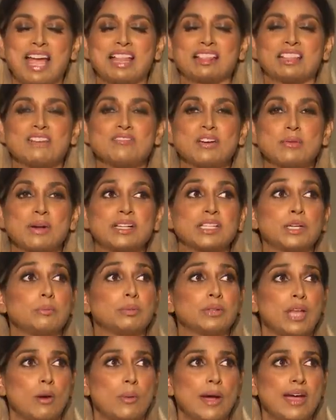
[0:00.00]
I love it when you
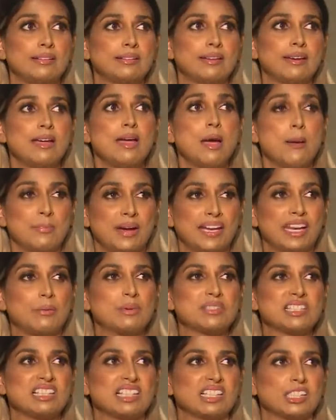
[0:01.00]
blow it, but it
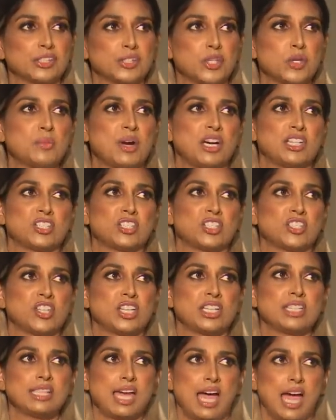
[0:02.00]
was a little too much
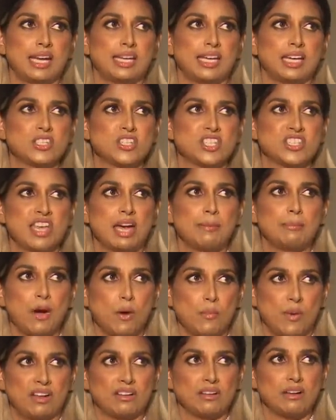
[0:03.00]
just then, just that
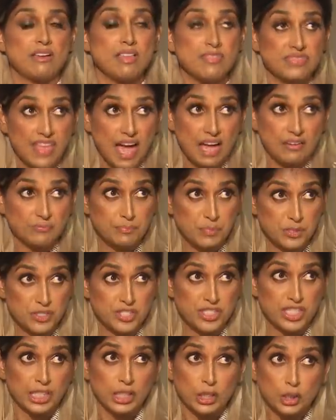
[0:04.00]
moment that
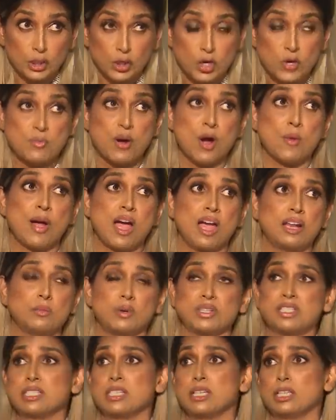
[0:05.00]
particular moment
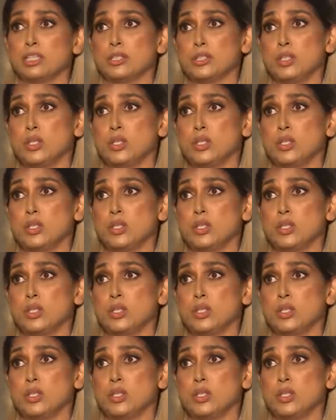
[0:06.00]
was a little